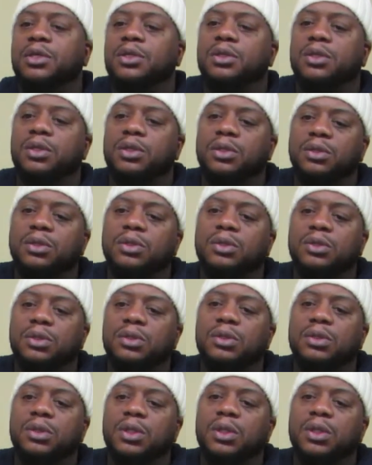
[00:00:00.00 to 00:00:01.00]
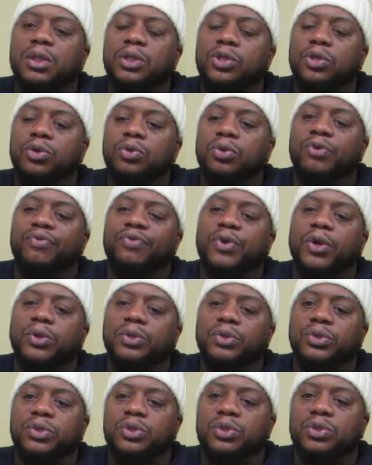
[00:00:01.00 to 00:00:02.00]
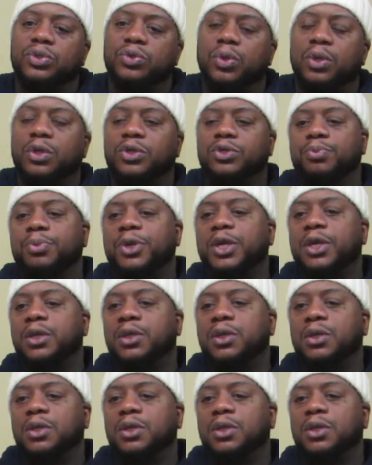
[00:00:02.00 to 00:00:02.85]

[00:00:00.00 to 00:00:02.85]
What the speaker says: the universe, so to speak.